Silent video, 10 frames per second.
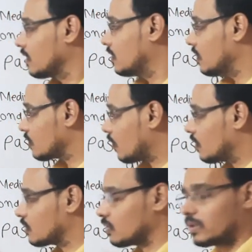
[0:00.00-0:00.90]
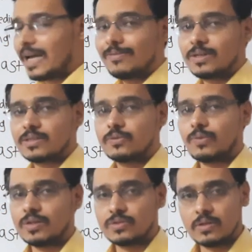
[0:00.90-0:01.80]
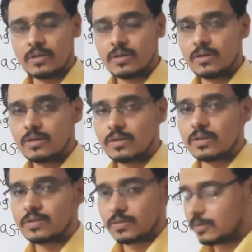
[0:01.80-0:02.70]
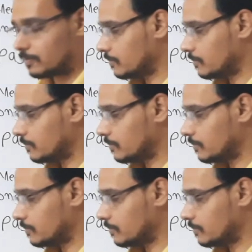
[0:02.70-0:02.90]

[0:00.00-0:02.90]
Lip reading: This also diversifies the risk.